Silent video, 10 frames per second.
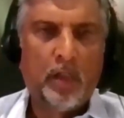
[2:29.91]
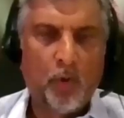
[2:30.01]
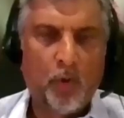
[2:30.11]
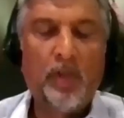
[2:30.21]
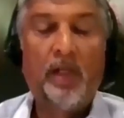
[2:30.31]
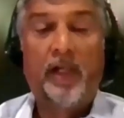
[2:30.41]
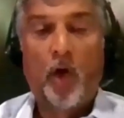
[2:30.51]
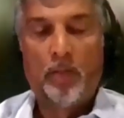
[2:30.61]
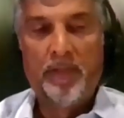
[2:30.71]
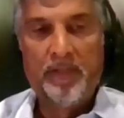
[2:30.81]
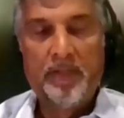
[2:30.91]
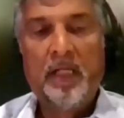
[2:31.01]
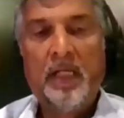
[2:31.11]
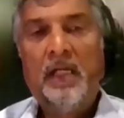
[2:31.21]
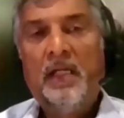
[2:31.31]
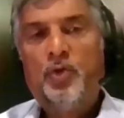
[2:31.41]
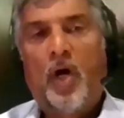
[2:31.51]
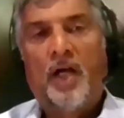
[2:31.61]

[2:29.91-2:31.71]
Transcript: global economies. So other